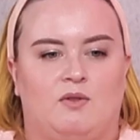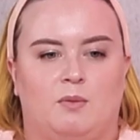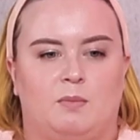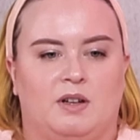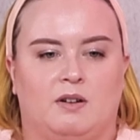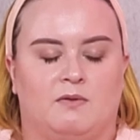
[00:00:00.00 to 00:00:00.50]
a
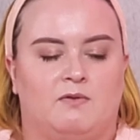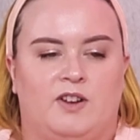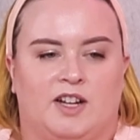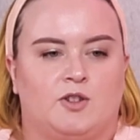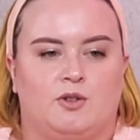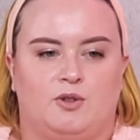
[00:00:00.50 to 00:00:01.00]
big
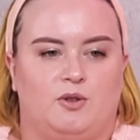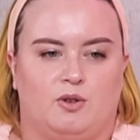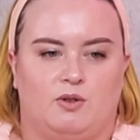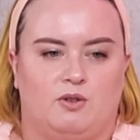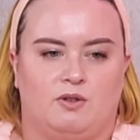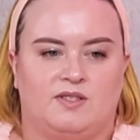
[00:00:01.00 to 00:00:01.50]
effect on
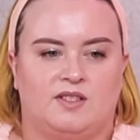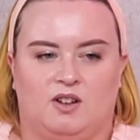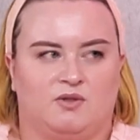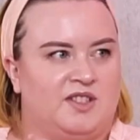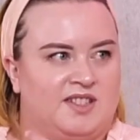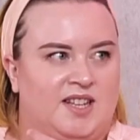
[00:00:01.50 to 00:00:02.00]
your
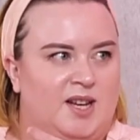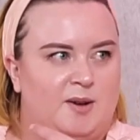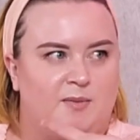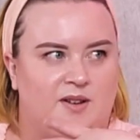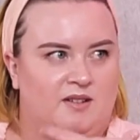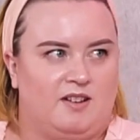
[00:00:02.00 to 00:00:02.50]

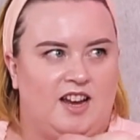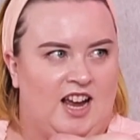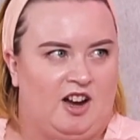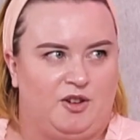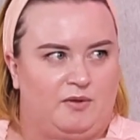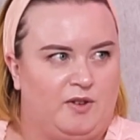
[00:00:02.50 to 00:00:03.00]
self-esteem and
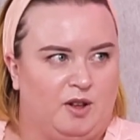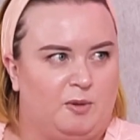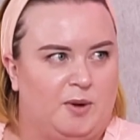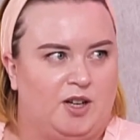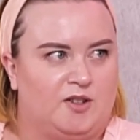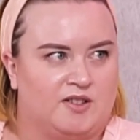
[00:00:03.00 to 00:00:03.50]
how you feel
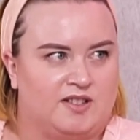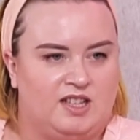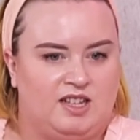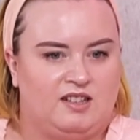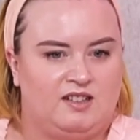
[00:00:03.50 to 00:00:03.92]
about your skin.